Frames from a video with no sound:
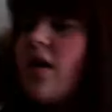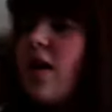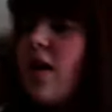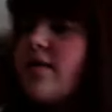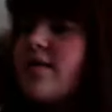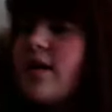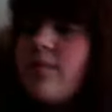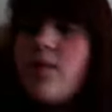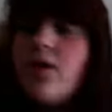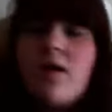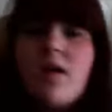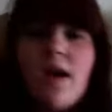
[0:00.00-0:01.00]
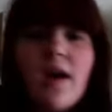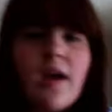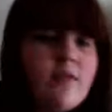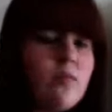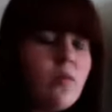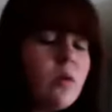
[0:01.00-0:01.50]
In second period, I
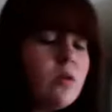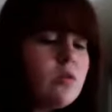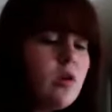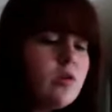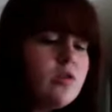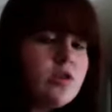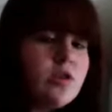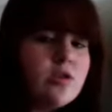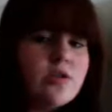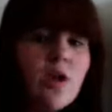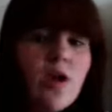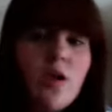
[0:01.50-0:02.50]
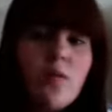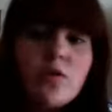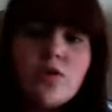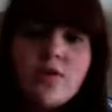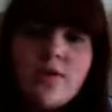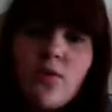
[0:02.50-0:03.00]
have World Cultures,
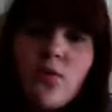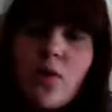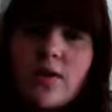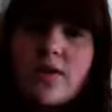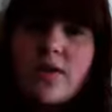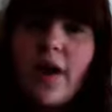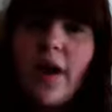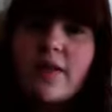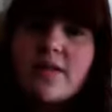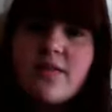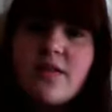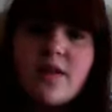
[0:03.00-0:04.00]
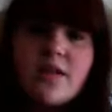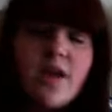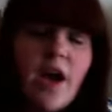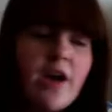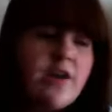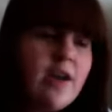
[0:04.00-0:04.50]
which is the worst class of the
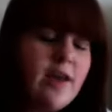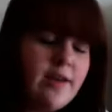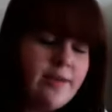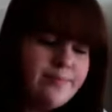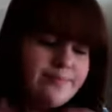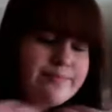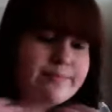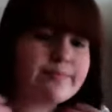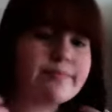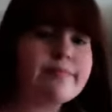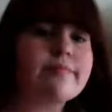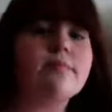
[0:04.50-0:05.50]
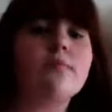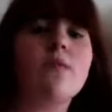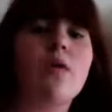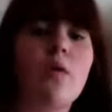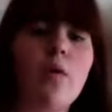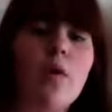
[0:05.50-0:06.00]
entire day.
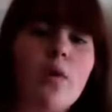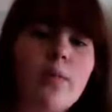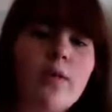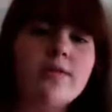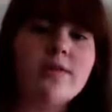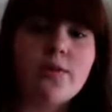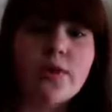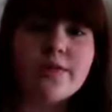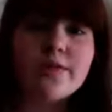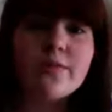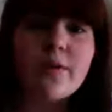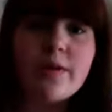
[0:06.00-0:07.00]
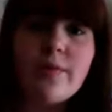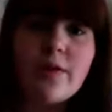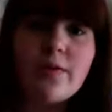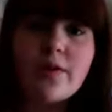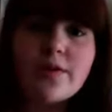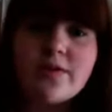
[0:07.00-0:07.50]
Well, almost the worst, one of my
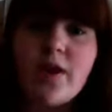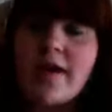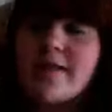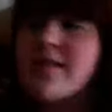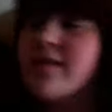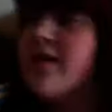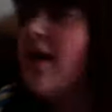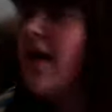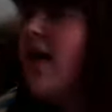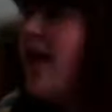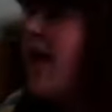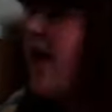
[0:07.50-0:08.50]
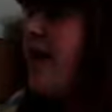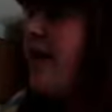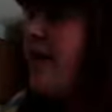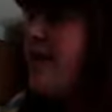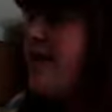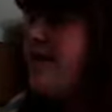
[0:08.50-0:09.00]
worst classes.
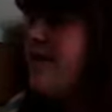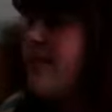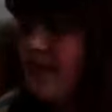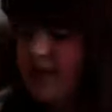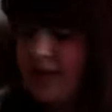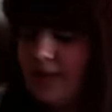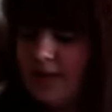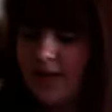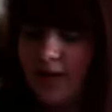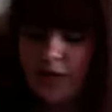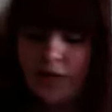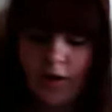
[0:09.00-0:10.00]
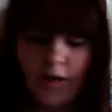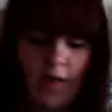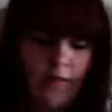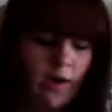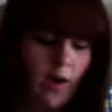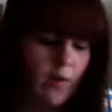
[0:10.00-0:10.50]
And, because it's the teacher
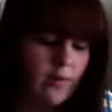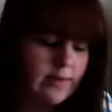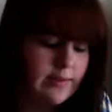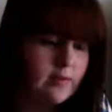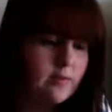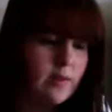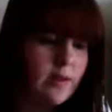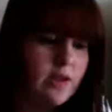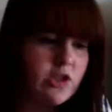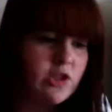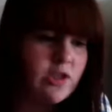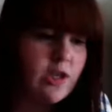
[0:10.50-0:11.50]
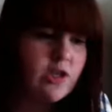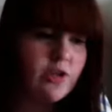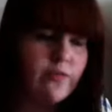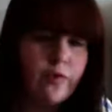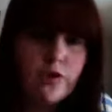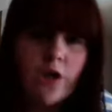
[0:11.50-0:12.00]
that always gives me lunch attention
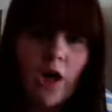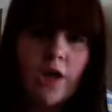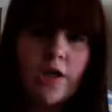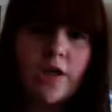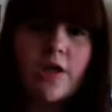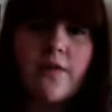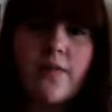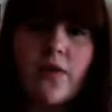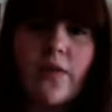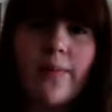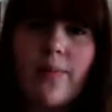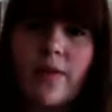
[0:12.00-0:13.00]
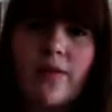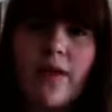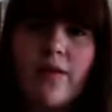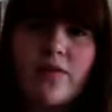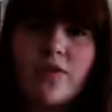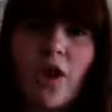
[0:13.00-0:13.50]
for talking, even though I barely
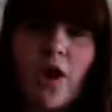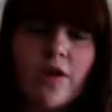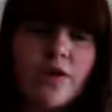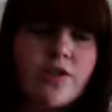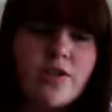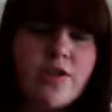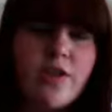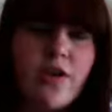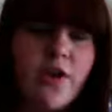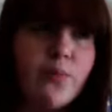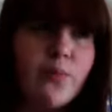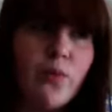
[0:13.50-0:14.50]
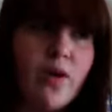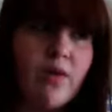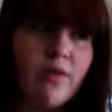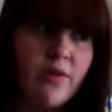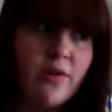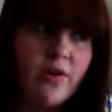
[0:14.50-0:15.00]
ever talk. I just sit there and breathe,
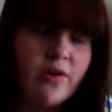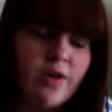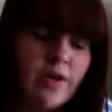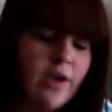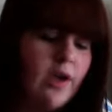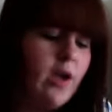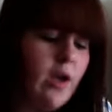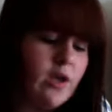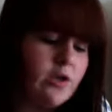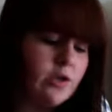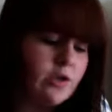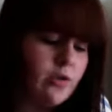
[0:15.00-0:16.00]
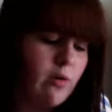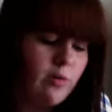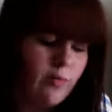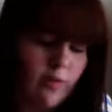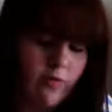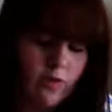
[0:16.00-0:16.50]
literally. And she screams
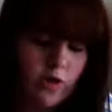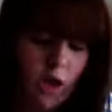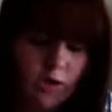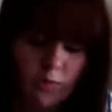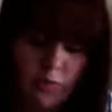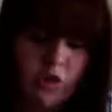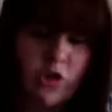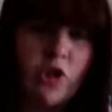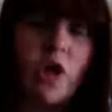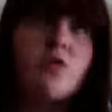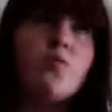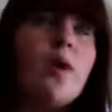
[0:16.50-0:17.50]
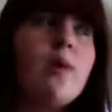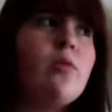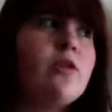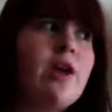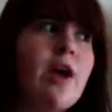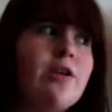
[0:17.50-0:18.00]
at me for talking when she talks way more
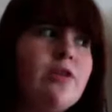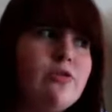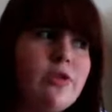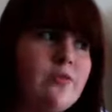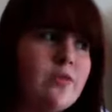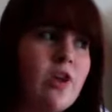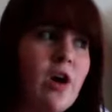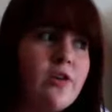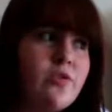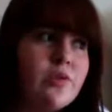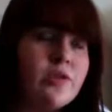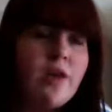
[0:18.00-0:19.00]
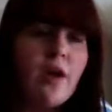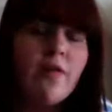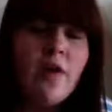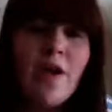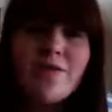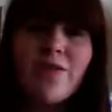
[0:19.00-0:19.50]
than I do. She even talks to
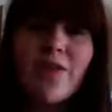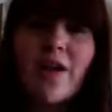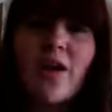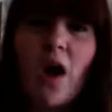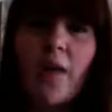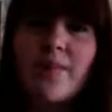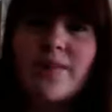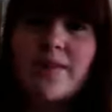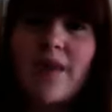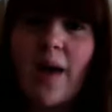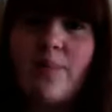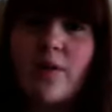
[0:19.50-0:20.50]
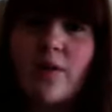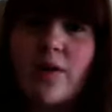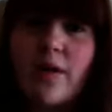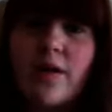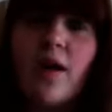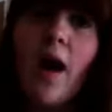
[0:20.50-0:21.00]
herself. So thank God I missed that period.